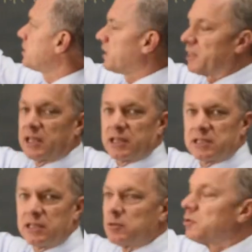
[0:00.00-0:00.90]
that at
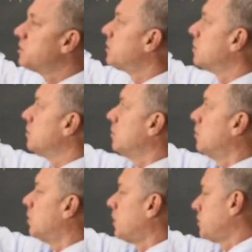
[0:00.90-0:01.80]
x equals 0,
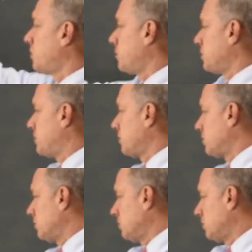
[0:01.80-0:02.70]
y should be 0